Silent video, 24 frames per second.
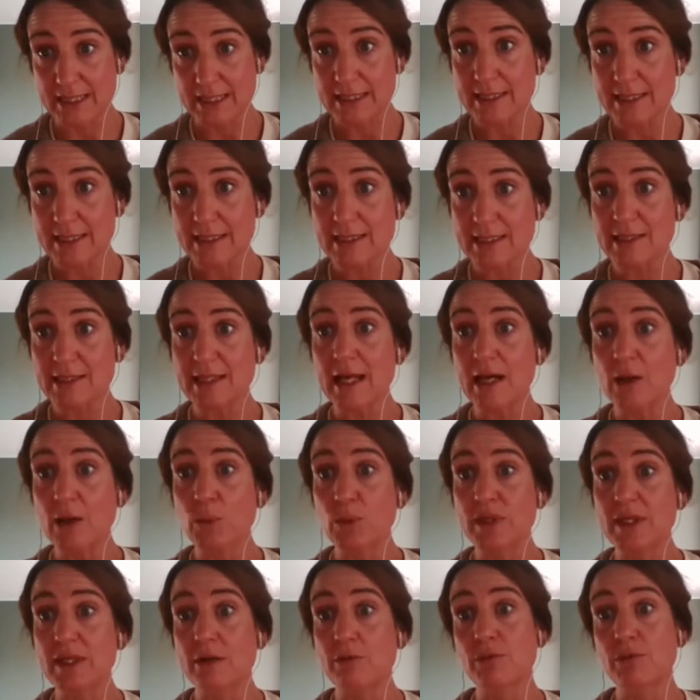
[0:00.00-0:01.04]
tests, how
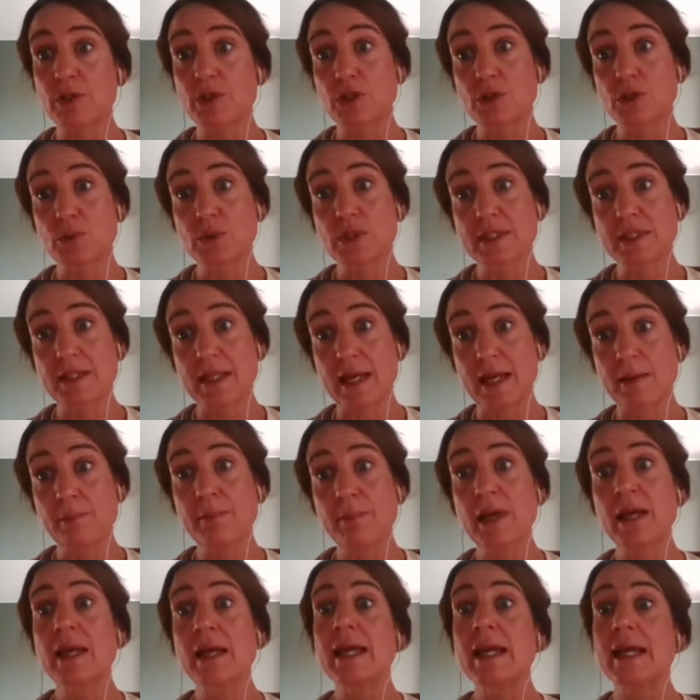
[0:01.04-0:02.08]
we can reduce them.